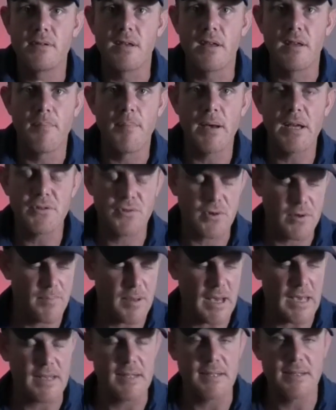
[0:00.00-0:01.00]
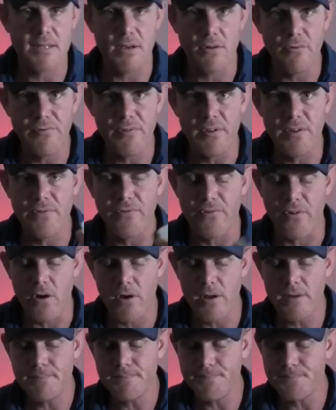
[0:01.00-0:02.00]
so the battery pack itself is
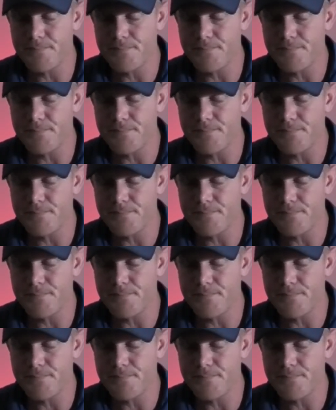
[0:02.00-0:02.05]
fine.